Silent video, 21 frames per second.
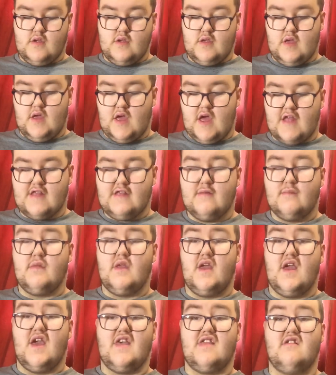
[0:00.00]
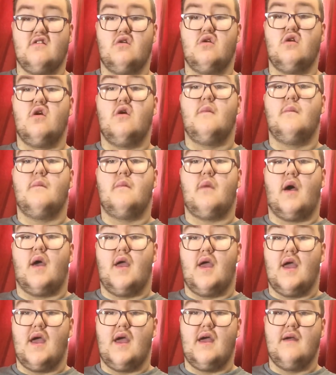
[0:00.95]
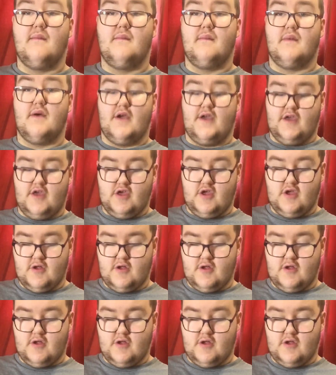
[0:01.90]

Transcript: to get them together by by